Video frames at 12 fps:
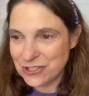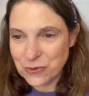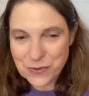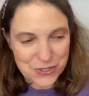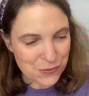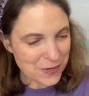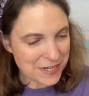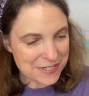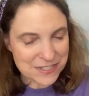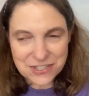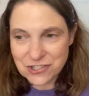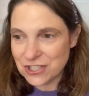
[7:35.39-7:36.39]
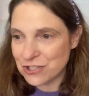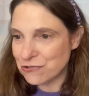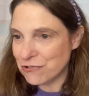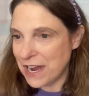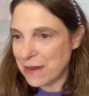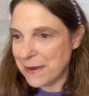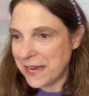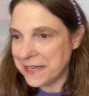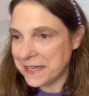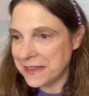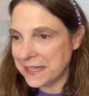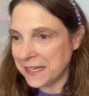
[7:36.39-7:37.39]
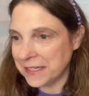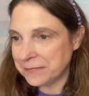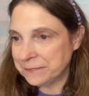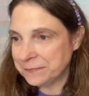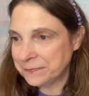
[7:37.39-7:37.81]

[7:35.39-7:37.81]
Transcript: always wanting to just grab anything.